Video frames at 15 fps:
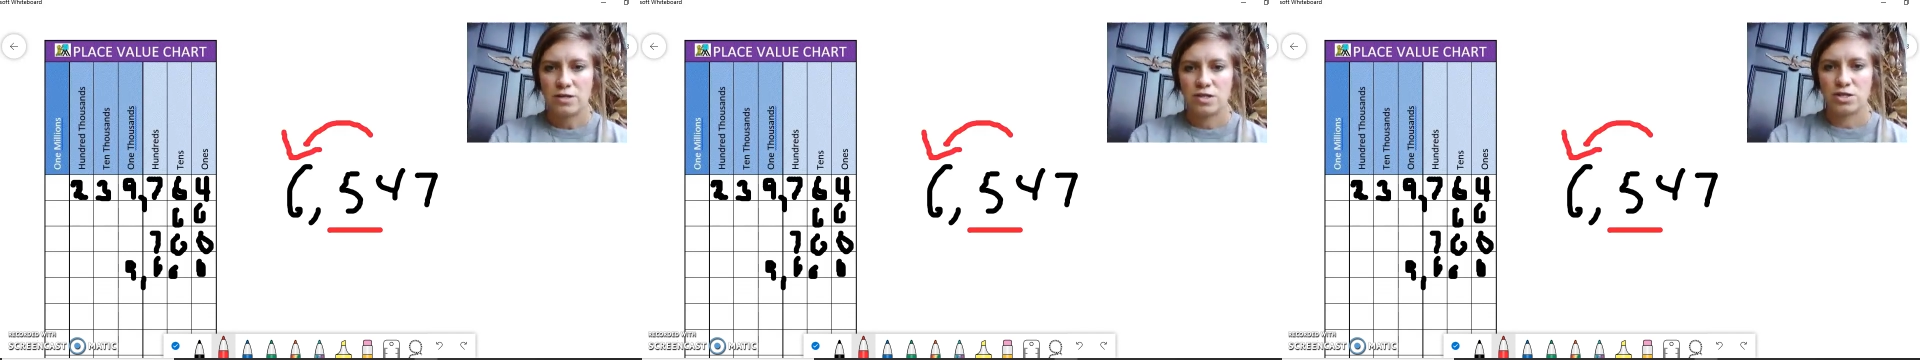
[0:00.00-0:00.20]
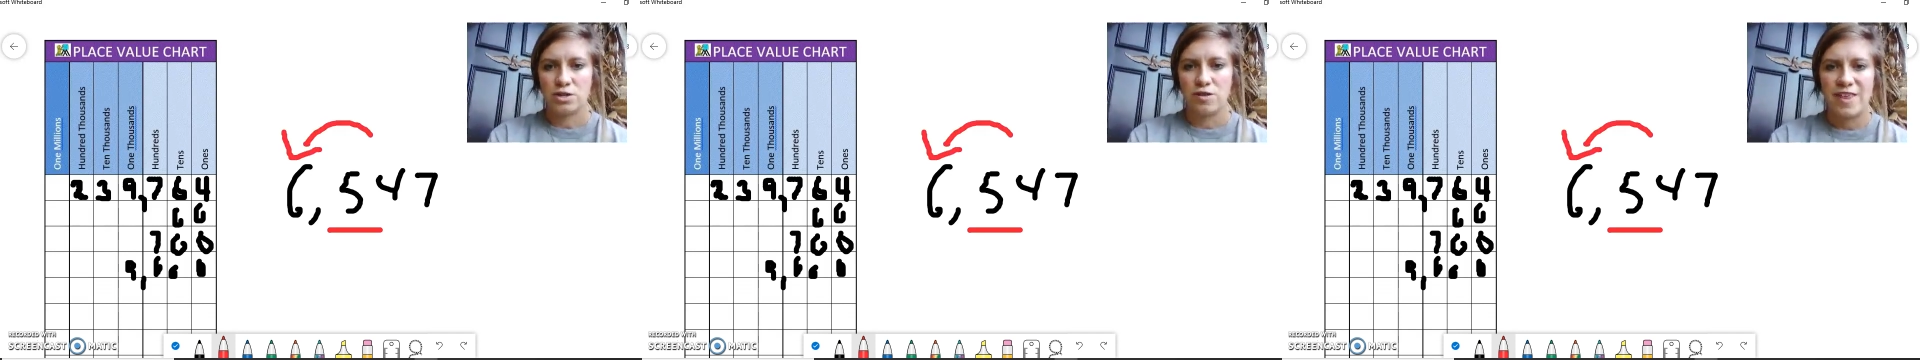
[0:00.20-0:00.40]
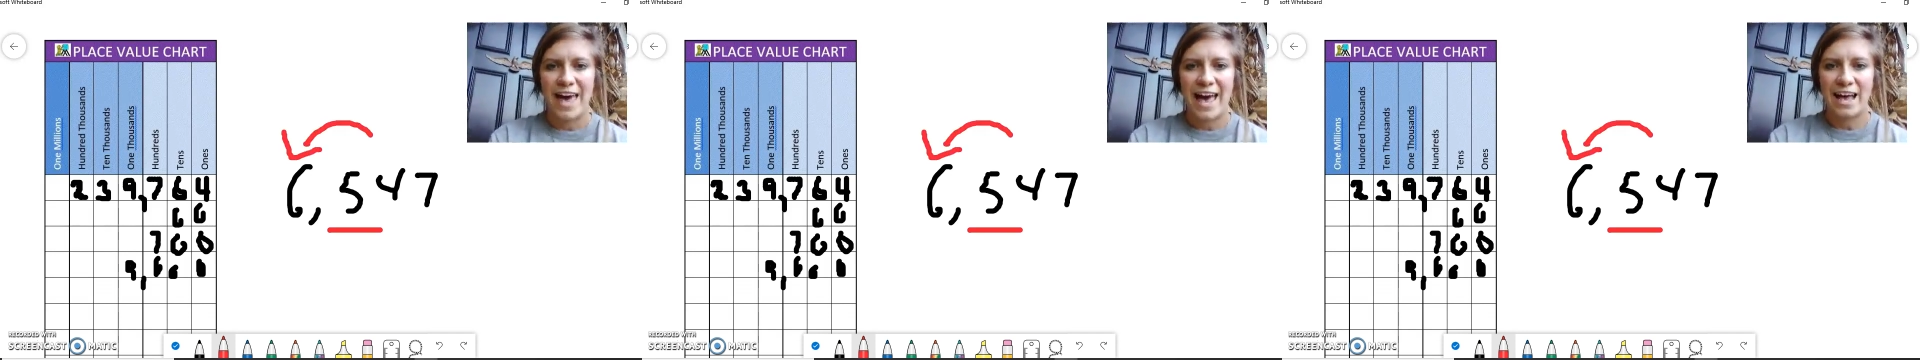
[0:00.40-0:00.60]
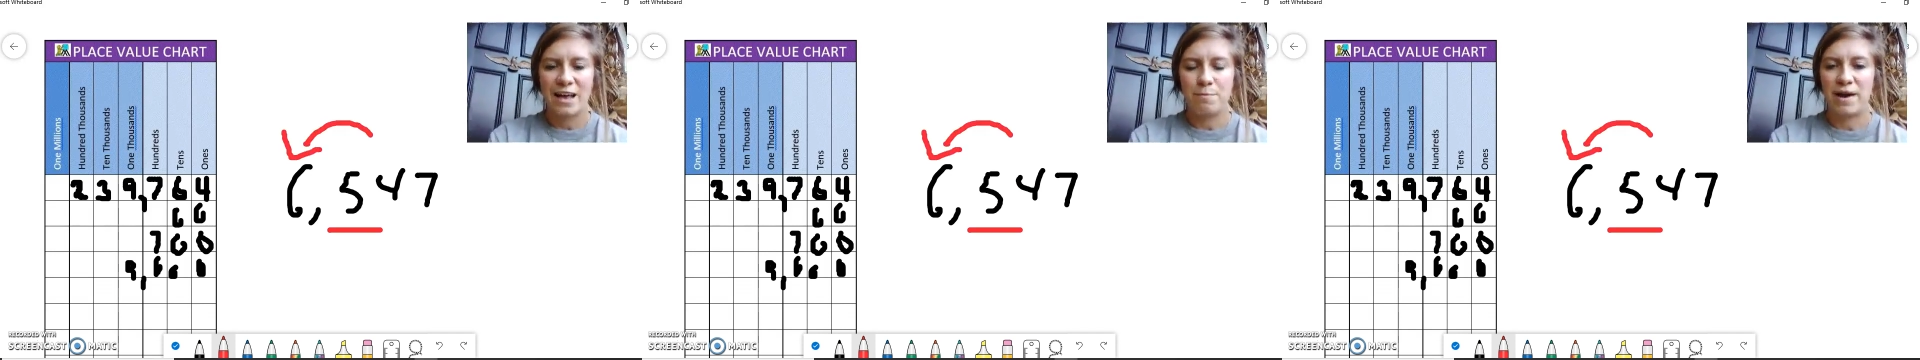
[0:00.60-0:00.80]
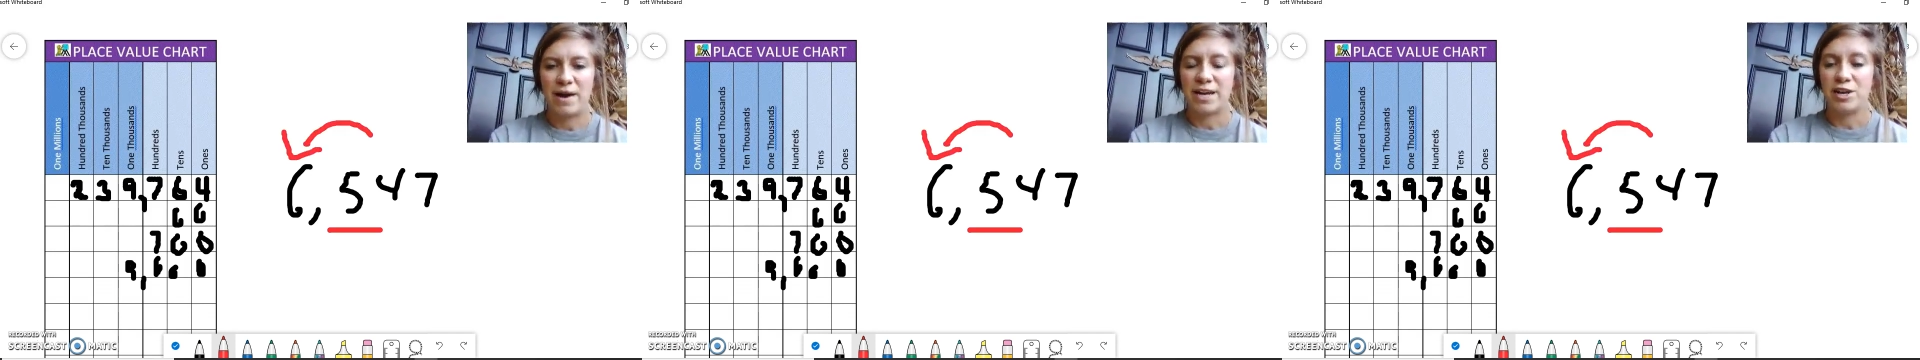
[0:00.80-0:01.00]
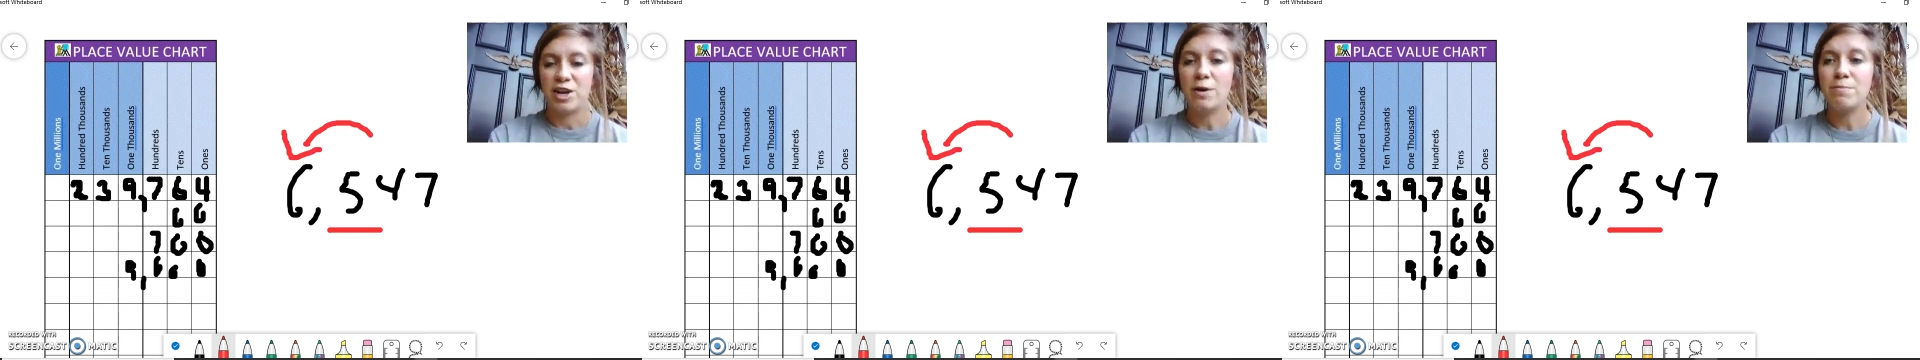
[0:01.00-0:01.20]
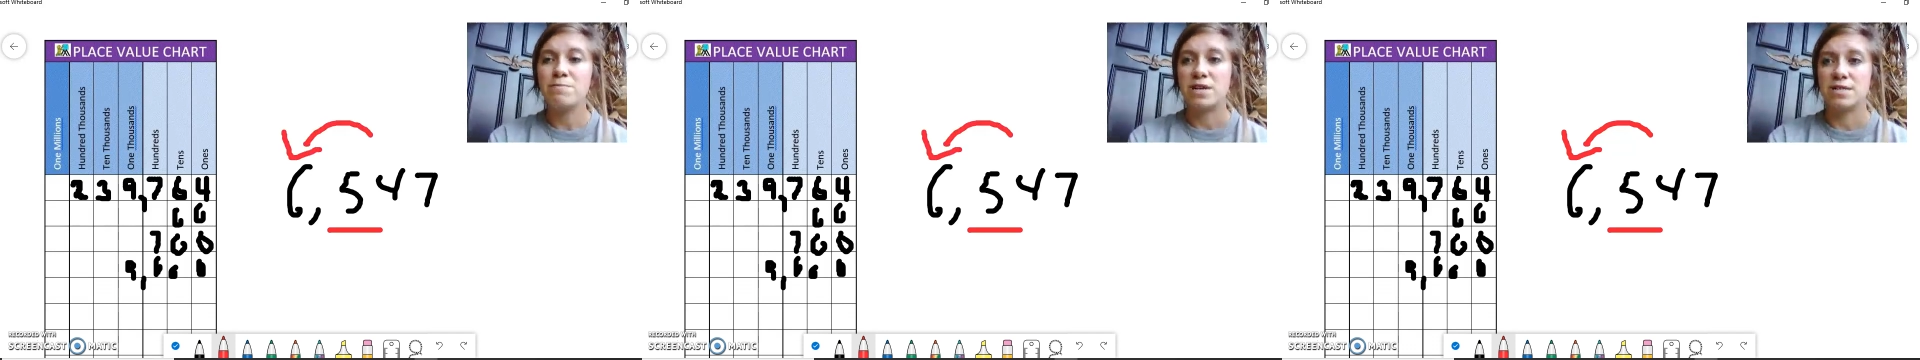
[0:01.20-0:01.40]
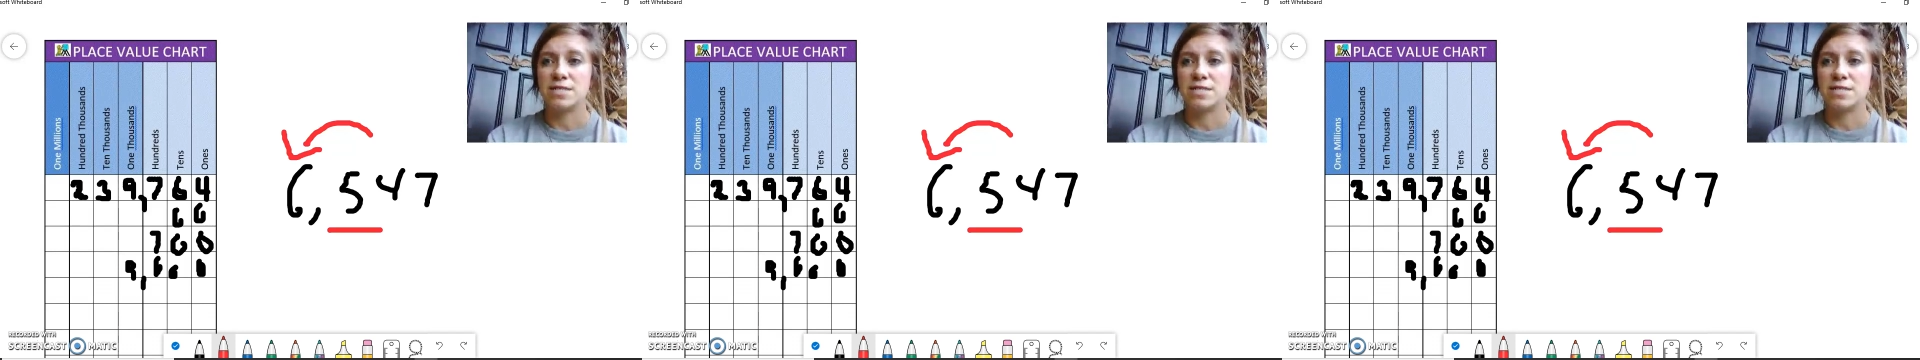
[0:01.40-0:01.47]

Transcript: So that my number